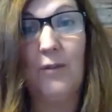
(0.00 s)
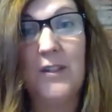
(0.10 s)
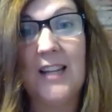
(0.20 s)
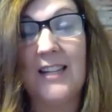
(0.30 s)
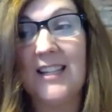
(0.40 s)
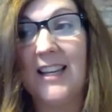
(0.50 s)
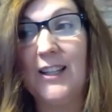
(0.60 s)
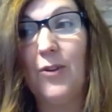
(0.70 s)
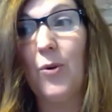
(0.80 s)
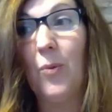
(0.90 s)
for sending
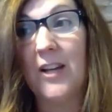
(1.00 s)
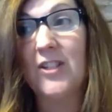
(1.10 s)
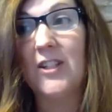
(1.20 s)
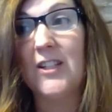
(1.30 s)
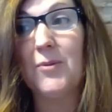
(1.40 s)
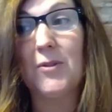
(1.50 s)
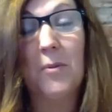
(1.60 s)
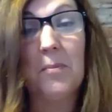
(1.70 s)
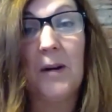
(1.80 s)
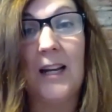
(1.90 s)
in your questions, which
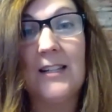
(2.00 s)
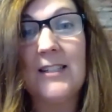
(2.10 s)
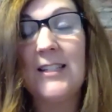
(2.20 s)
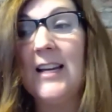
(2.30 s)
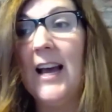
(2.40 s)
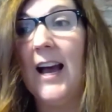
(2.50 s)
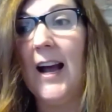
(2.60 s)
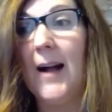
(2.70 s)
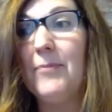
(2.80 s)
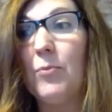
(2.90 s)
were brilliant.
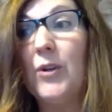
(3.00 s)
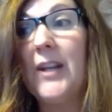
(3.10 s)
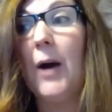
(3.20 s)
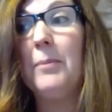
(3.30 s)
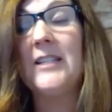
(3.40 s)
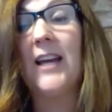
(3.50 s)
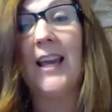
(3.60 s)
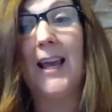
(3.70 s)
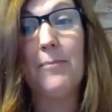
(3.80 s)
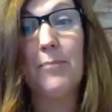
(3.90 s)
We'll now be
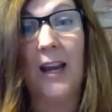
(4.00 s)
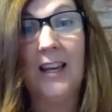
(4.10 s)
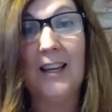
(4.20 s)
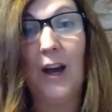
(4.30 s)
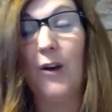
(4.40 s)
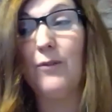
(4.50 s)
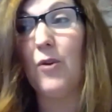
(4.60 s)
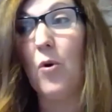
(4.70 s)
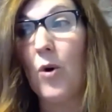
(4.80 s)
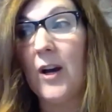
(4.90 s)
taking a break over
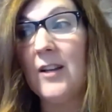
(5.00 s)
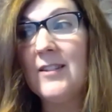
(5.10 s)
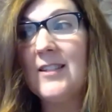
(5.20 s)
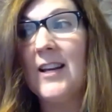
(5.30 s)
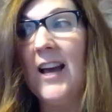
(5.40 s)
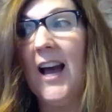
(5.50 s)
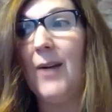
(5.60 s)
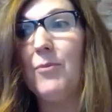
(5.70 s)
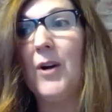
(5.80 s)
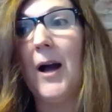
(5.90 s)
August,
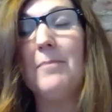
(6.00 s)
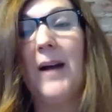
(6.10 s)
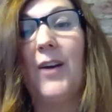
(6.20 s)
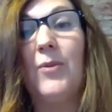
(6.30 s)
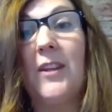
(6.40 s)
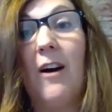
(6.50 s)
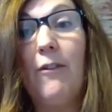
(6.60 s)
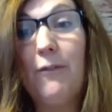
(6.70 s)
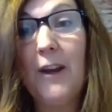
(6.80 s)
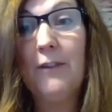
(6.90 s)
and we'll come back with our
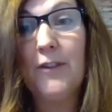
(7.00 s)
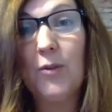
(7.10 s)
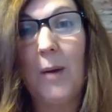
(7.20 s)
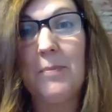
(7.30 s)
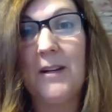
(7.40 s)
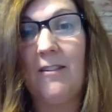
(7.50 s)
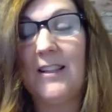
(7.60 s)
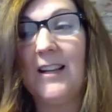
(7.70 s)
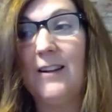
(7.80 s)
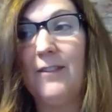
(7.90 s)
5th webinar
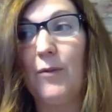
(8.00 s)
in the Living